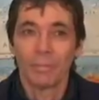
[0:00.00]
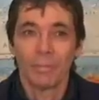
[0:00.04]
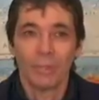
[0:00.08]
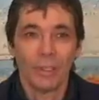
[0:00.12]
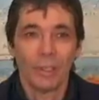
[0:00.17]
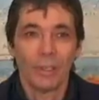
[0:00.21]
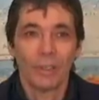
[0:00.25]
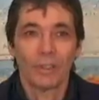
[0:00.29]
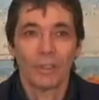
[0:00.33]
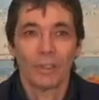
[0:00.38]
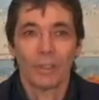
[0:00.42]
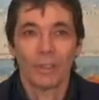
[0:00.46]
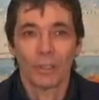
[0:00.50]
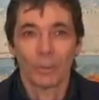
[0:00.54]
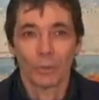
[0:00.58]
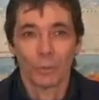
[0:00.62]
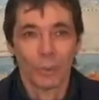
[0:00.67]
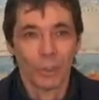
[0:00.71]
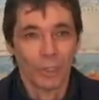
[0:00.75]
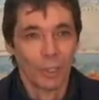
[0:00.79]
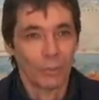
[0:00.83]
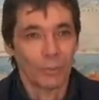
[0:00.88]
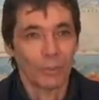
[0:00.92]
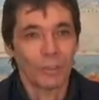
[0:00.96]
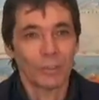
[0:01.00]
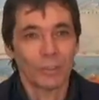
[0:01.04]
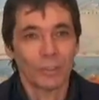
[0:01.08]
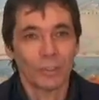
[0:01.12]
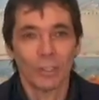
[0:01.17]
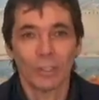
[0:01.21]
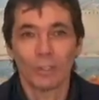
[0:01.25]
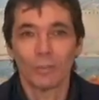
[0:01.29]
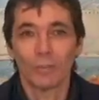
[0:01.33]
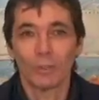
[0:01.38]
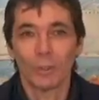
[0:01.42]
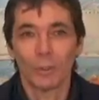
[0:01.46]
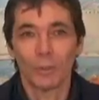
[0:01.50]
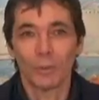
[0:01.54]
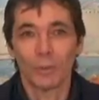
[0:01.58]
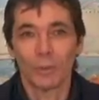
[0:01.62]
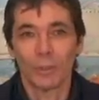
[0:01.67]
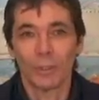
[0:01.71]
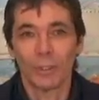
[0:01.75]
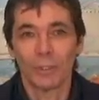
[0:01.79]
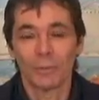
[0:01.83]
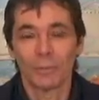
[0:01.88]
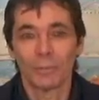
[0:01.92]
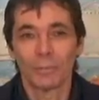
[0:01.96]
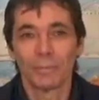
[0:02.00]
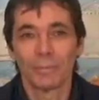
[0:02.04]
ilang ilang, whatever it's right for you there.